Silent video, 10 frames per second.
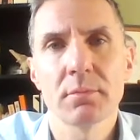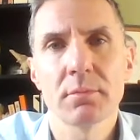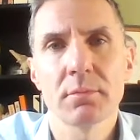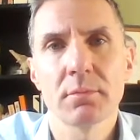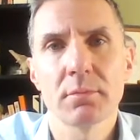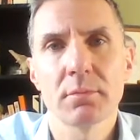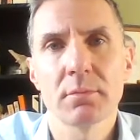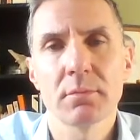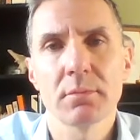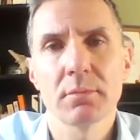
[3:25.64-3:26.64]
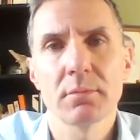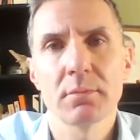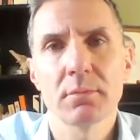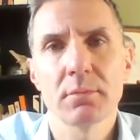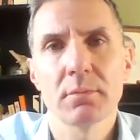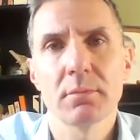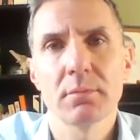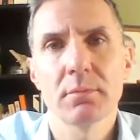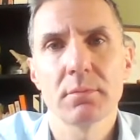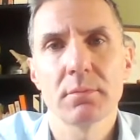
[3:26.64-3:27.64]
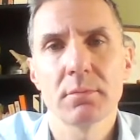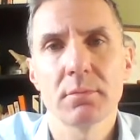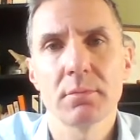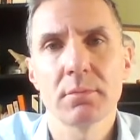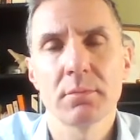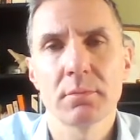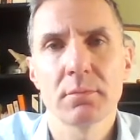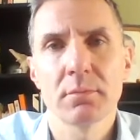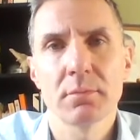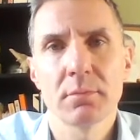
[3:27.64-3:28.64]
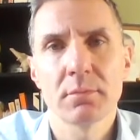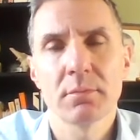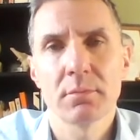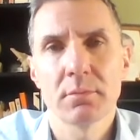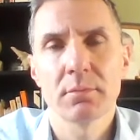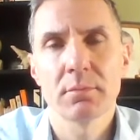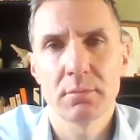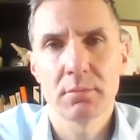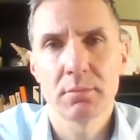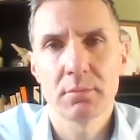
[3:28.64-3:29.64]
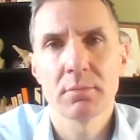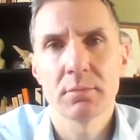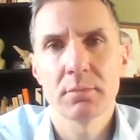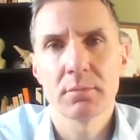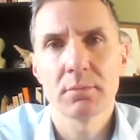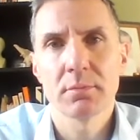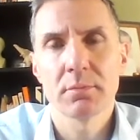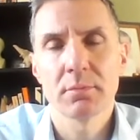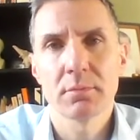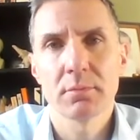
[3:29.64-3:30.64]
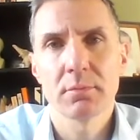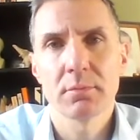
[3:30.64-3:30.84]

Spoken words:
The person shown says nothing.